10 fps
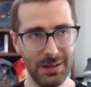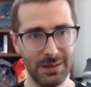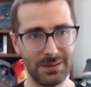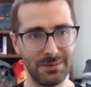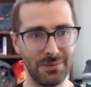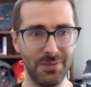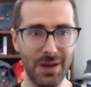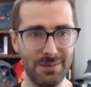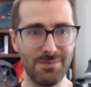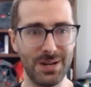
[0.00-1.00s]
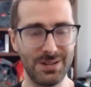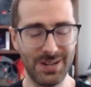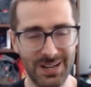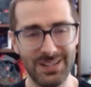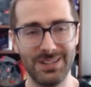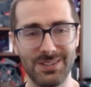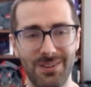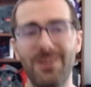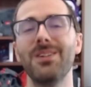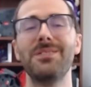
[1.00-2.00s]
and that might change
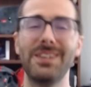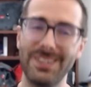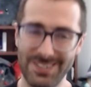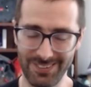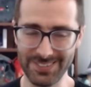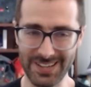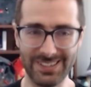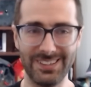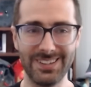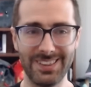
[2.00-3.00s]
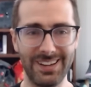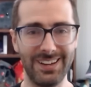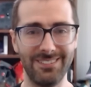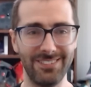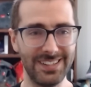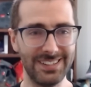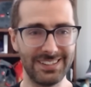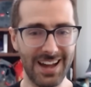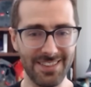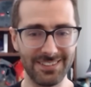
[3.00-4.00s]
all of the initial data that we
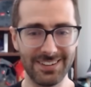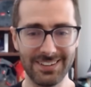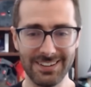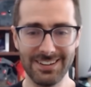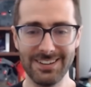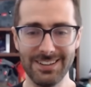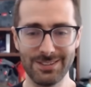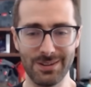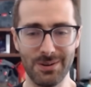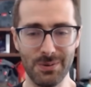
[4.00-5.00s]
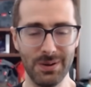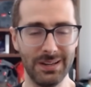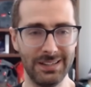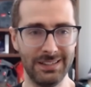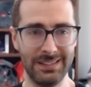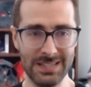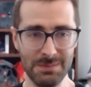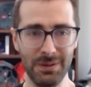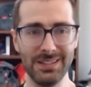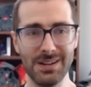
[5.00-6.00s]
gather. So
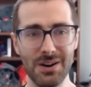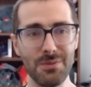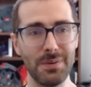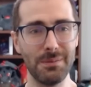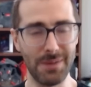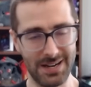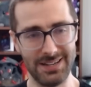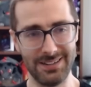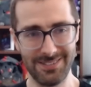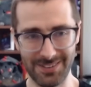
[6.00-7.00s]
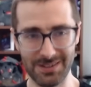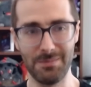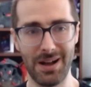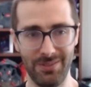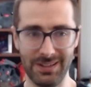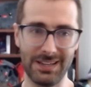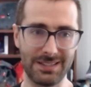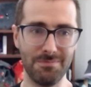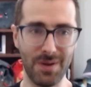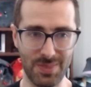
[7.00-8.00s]
keep an open mind for about the
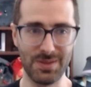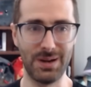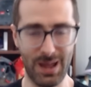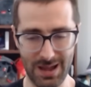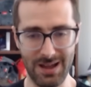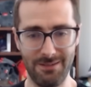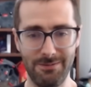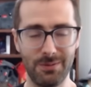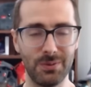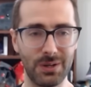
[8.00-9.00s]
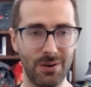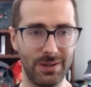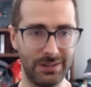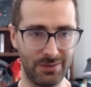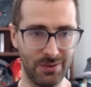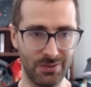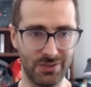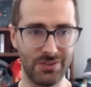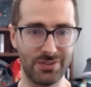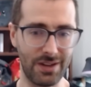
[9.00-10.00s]
next month and a half regarding
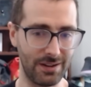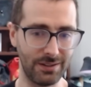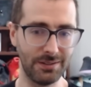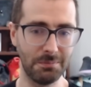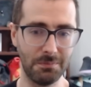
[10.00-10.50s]
Urza's Saga.